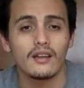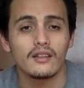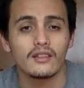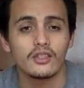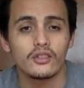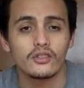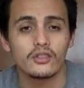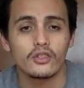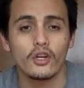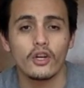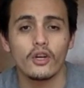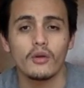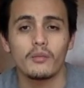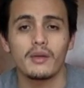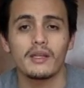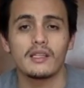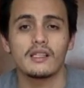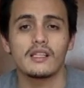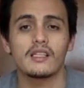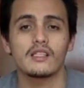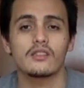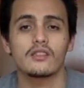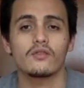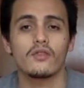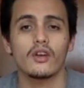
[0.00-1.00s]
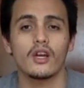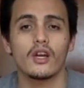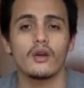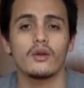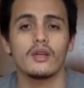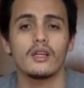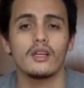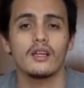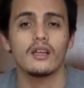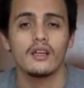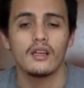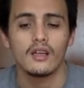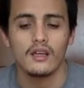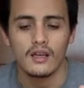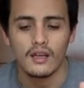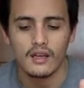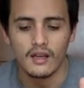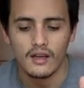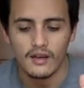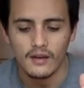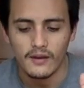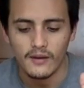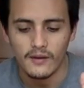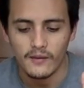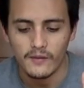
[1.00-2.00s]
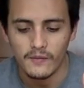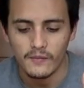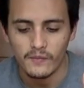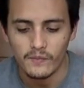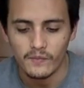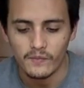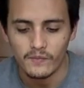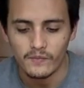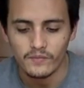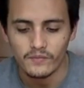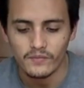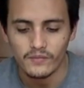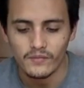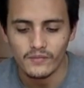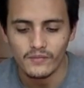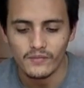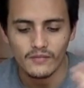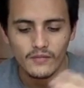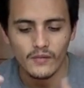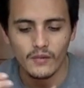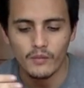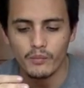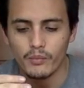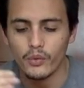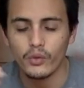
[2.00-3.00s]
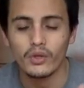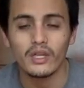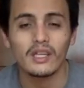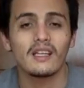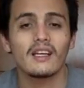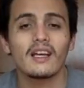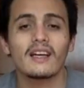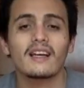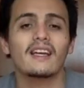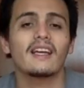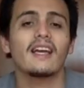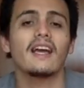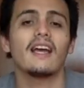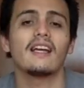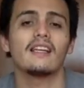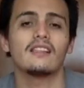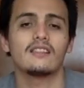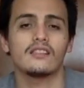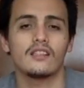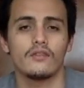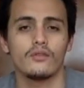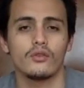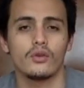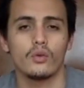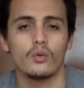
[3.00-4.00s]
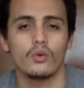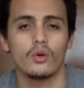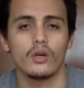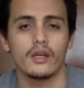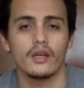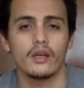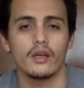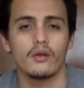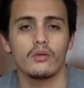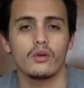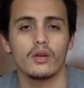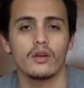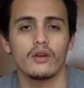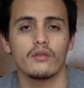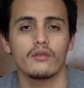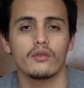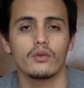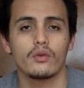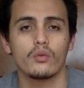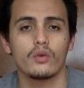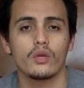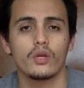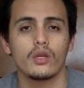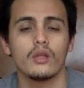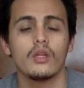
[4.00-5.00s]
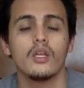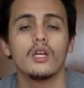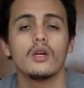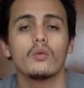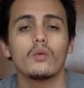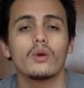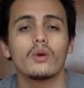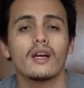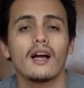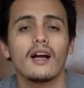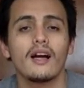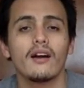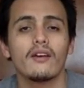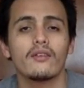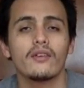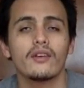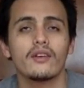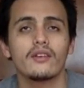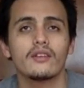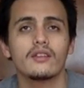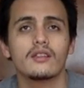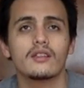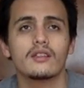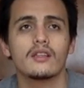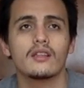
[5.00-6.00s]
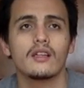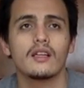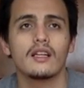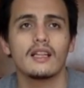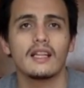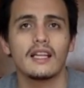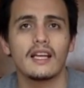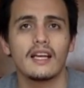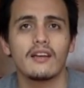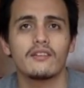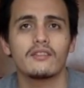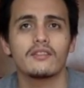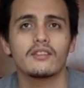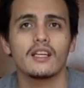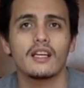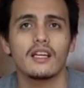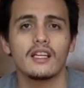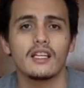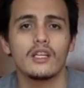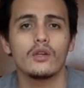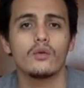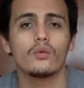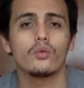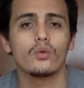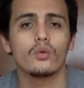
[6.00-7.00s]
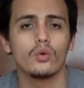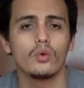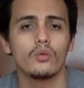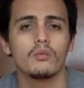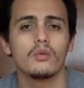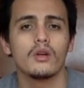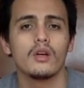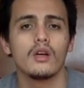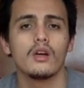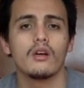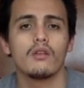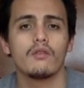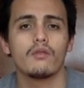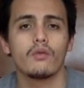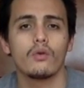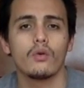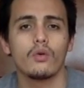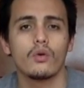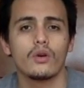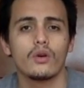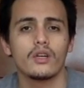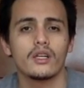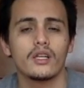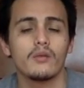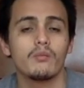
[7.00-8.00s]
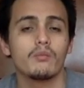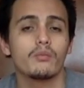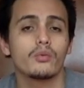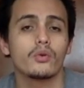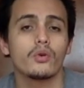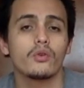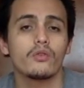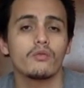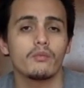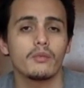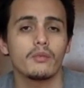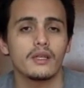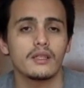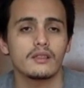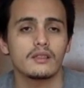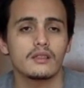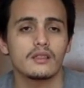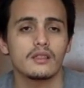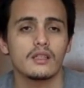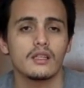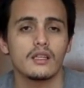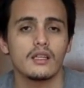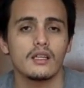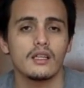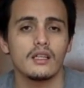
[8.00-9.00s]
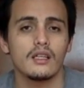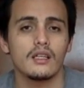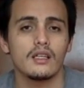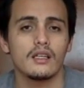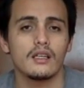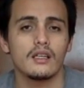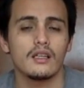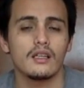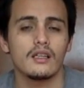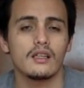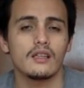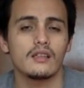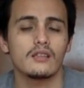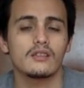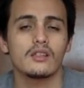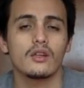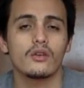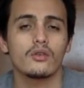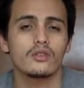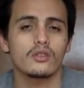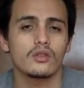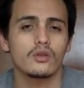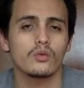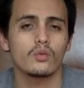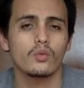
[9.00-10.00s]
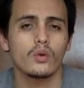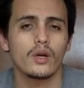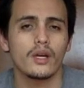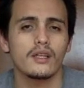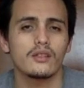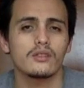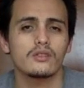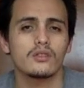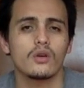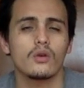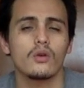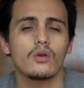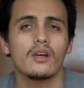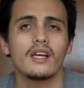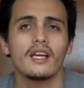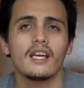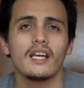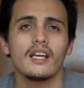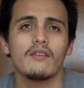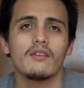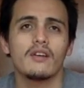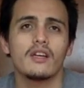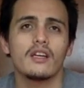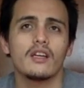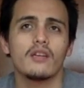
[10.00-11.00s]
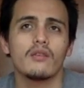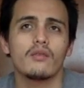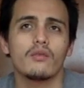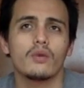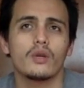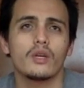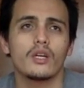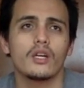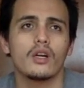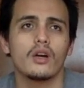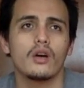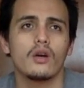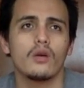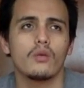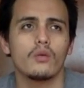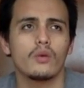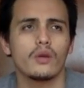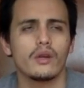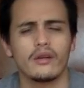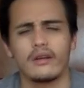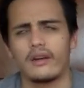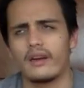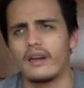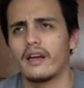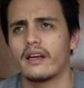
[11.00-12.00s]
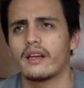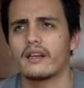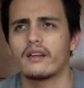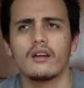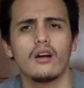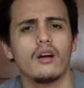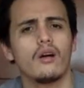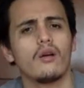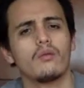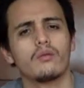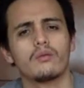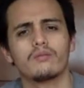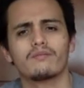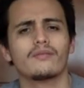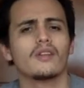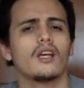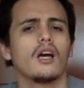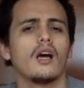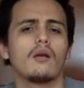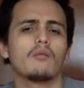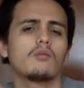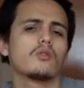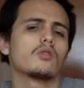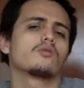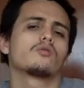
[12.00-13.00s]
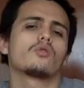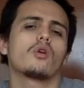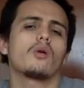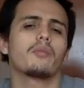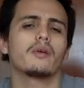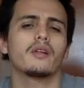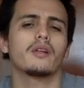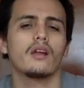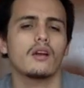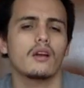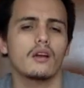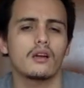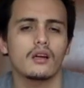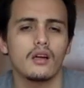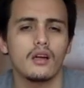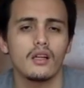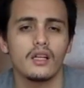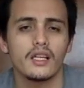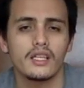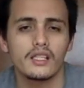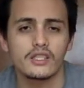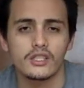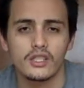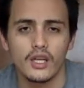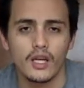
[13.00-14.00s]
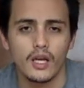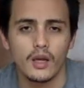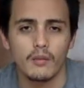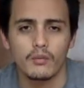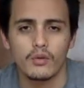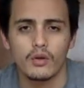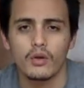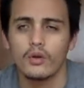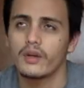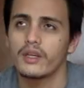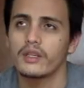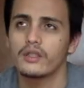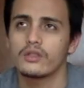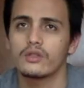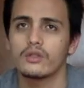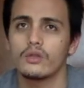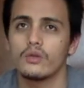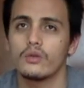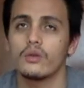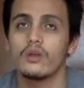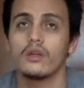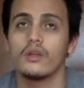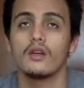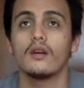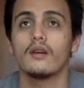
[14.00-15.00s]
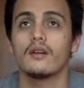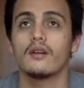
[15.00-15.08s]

determined. It's very put in a case, if you will. If you will, we haven't left any room for improvement in a certain way. So even if we go, we are like, oh, I'm dropping out of college and I'm going to